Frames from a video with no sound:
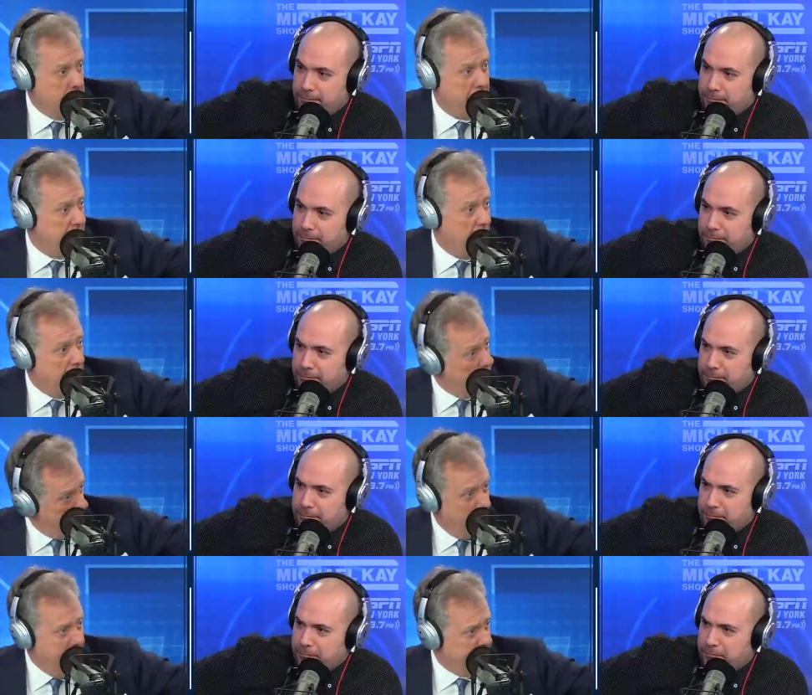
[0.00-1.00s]
Speaker 1: have in Iowa,
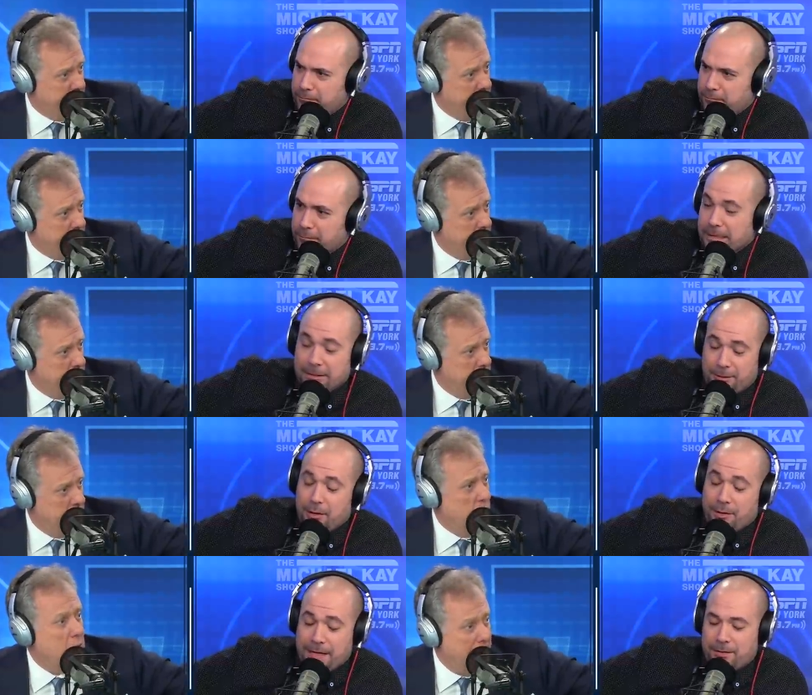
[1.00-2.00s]
we'd laugh at them.
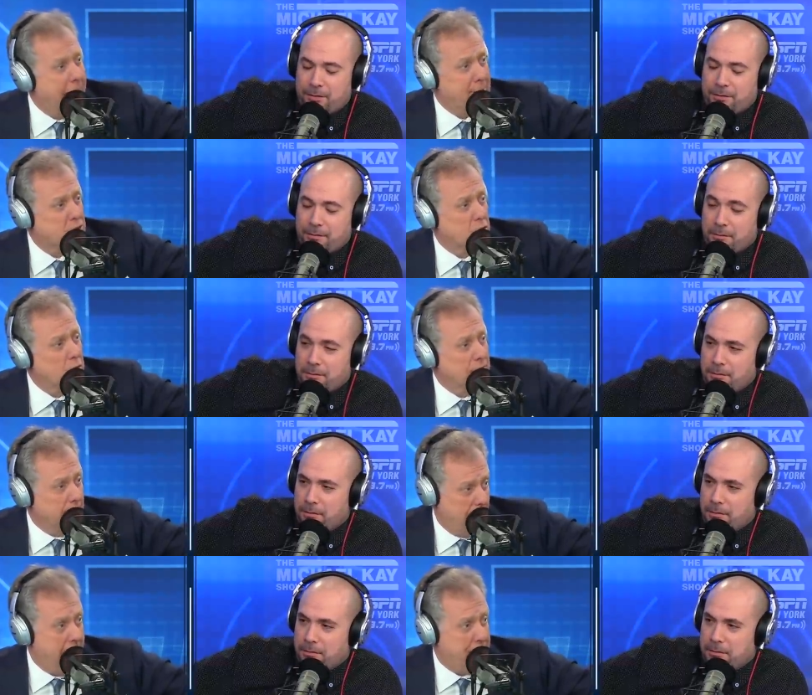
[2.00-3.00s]
No, we would
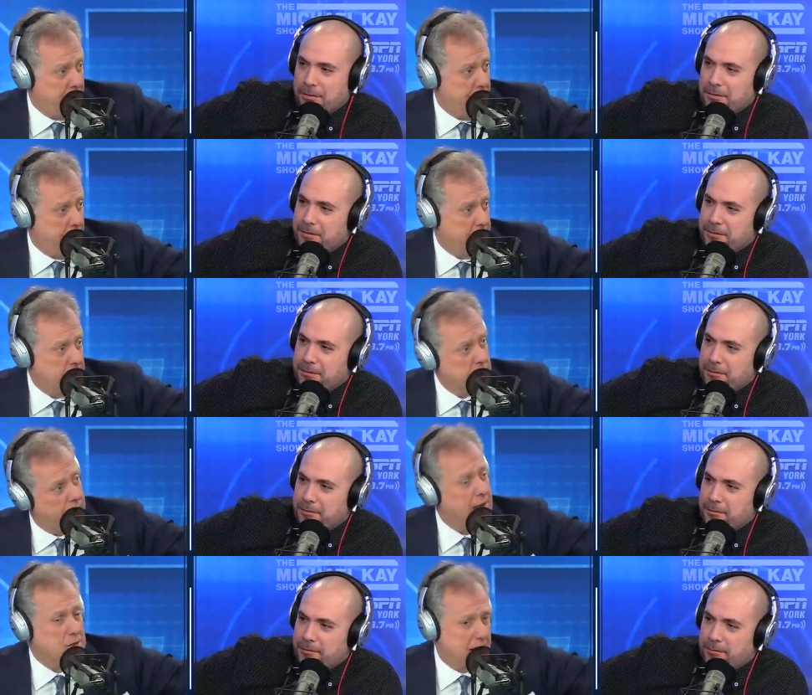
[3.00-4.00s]
absolutely laugh at them.
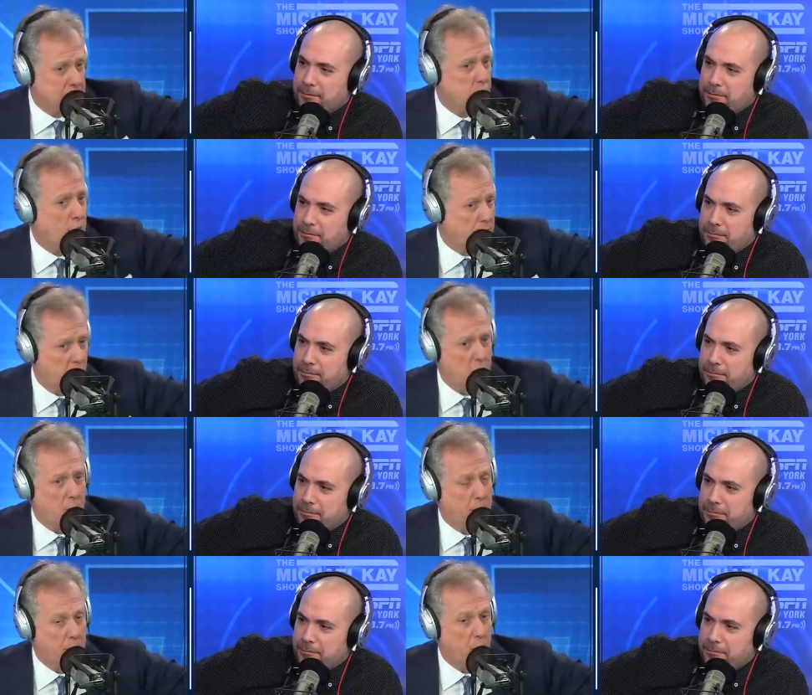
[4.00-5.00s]
So that's that's one point
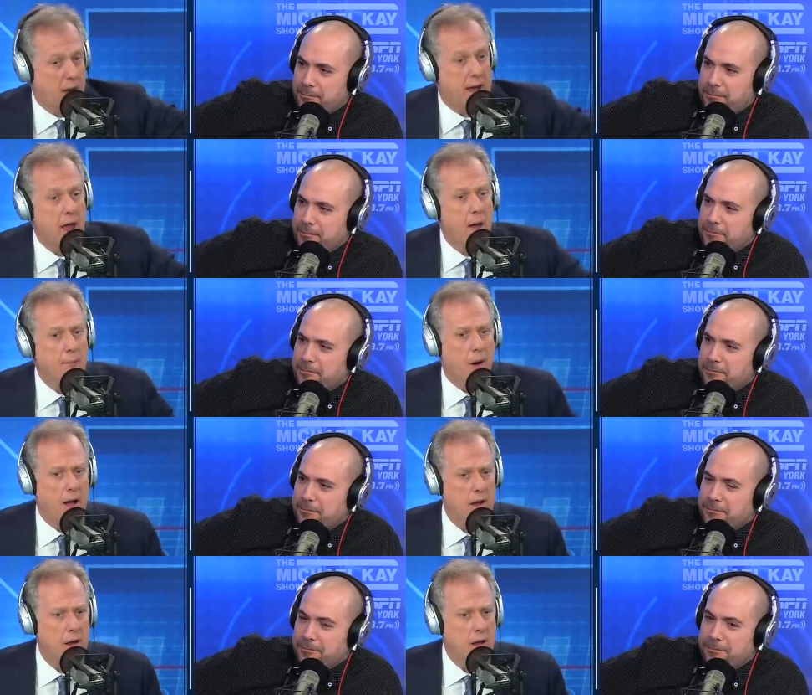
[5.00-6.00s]
we'll put away.
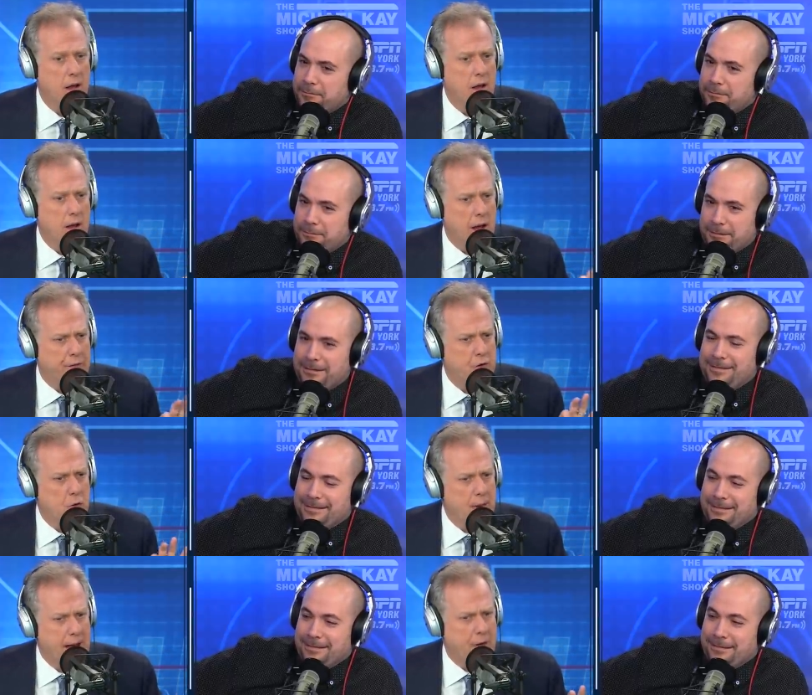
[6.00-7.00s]
But if
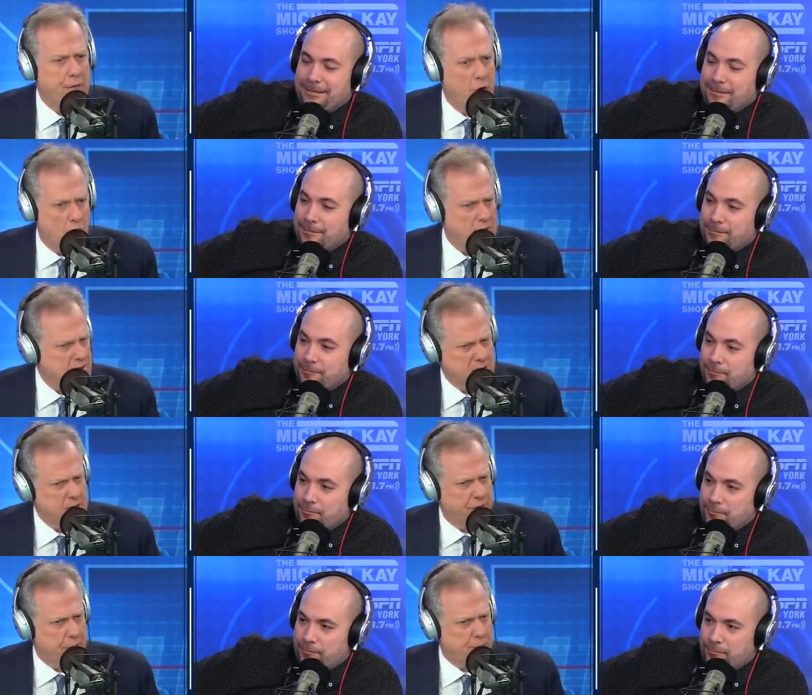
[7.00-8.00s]
you make a vote, this
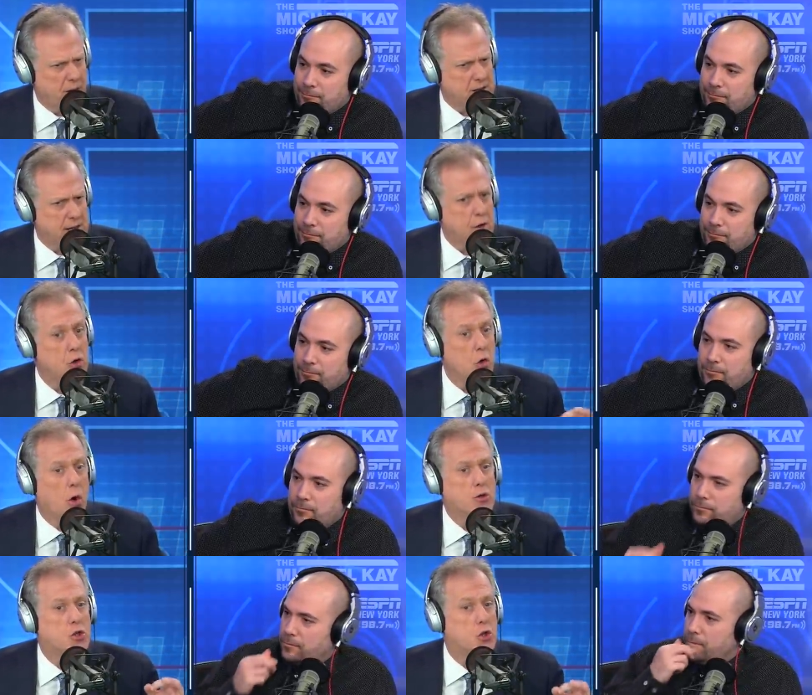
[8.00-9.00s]
isn't for the president.
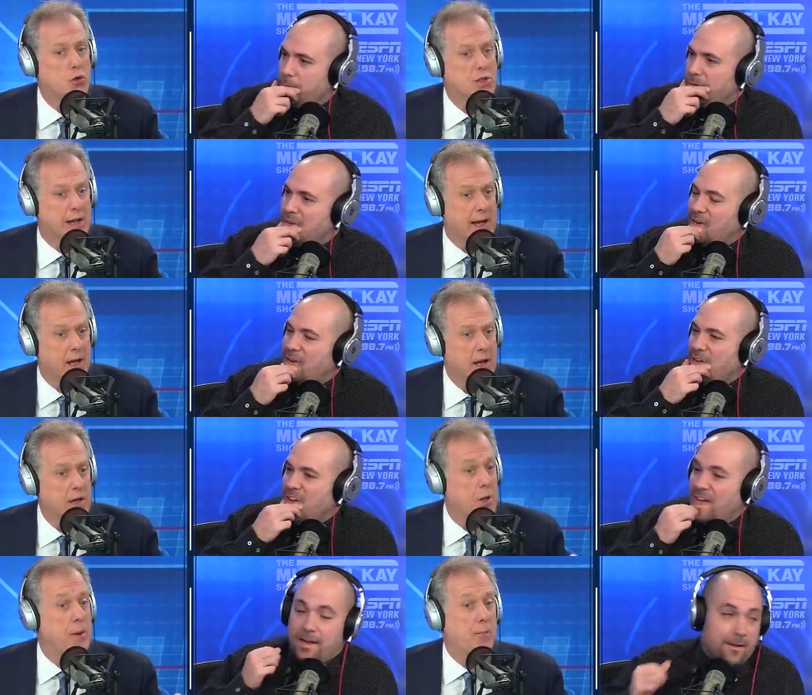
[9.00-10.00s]
You are choosing
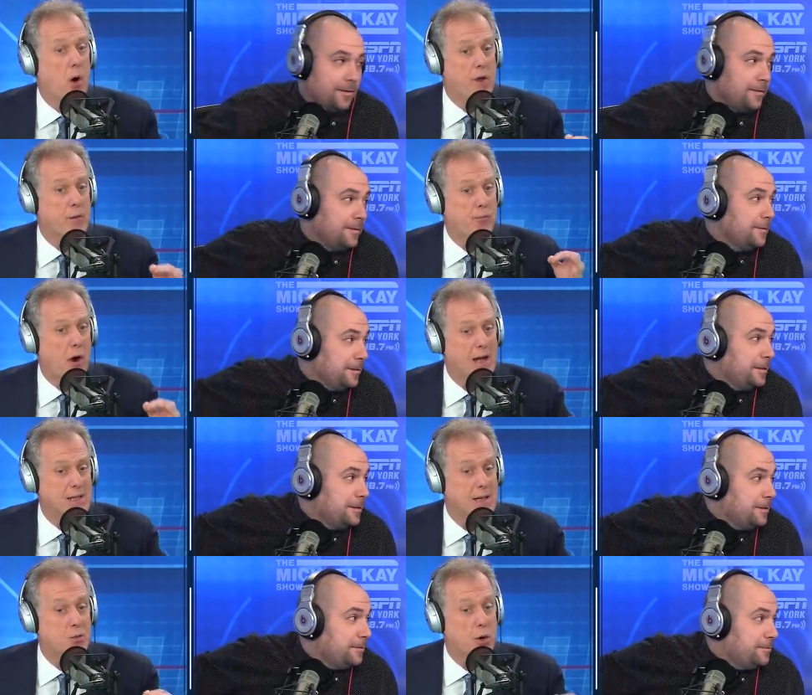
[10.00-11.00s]
to be part of a
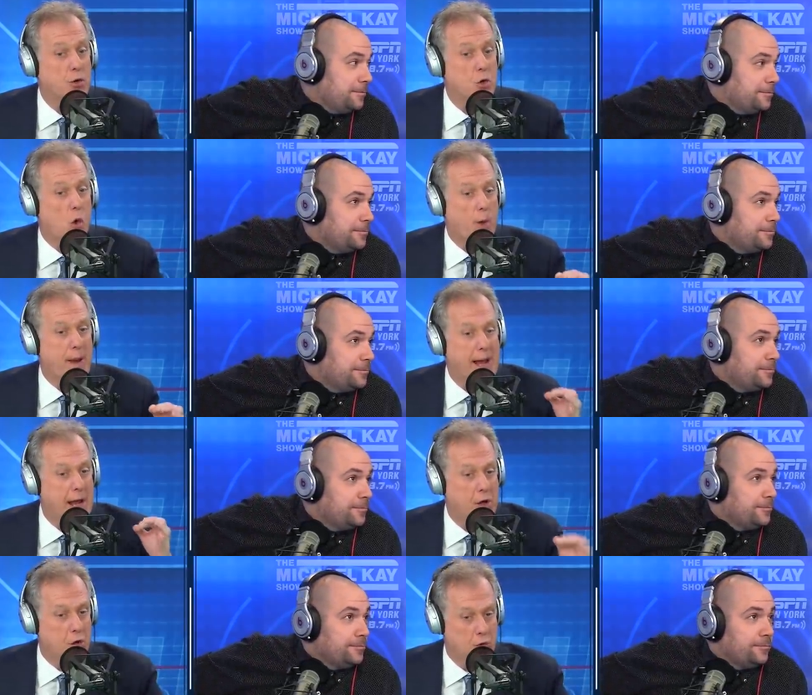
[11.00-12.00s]
process where you are
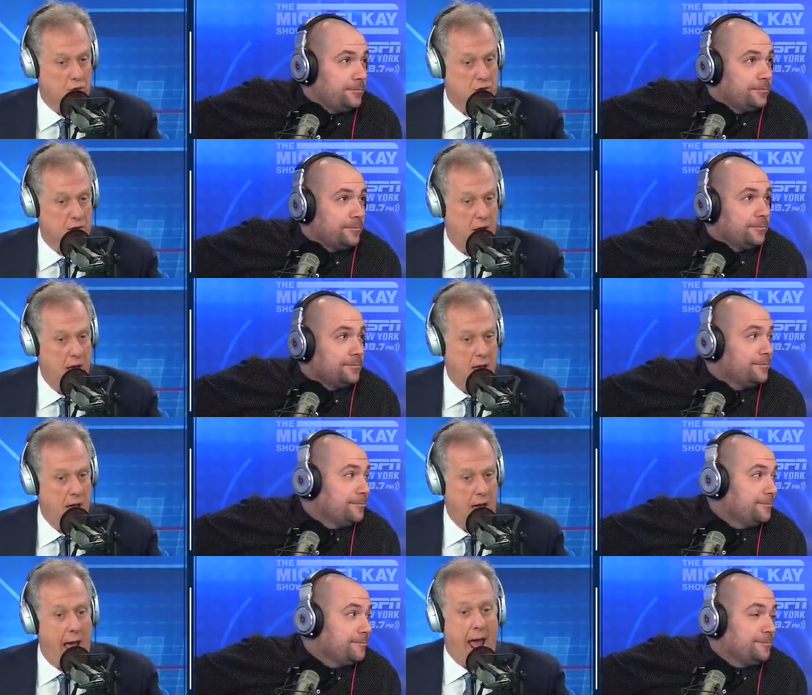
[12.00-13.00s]
making news.
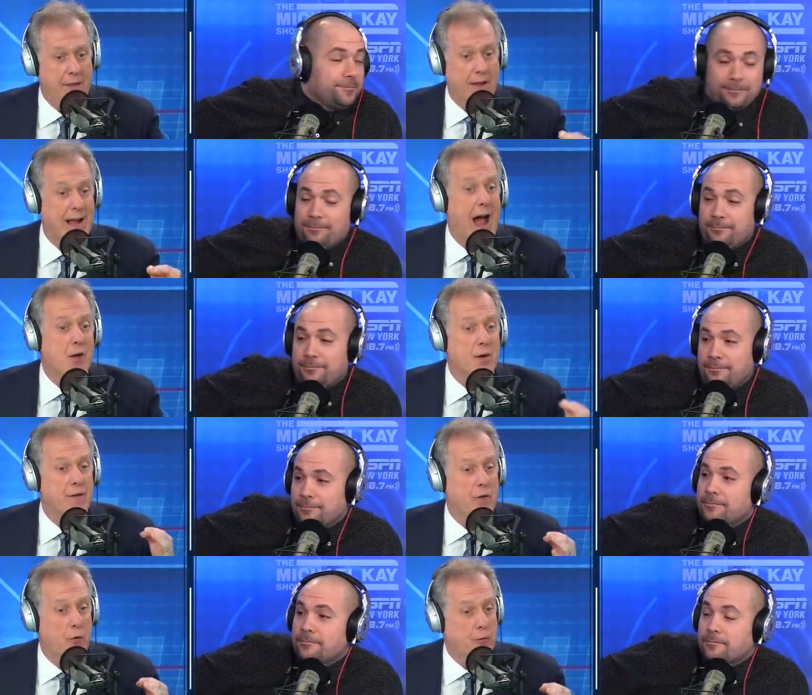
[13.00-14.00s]
And the guy who
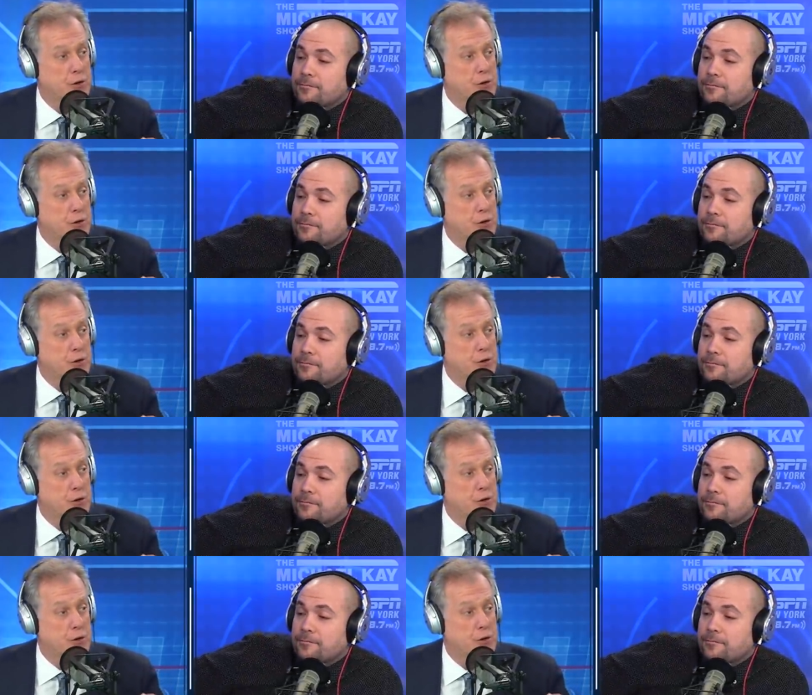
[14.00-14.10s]
didn't vote for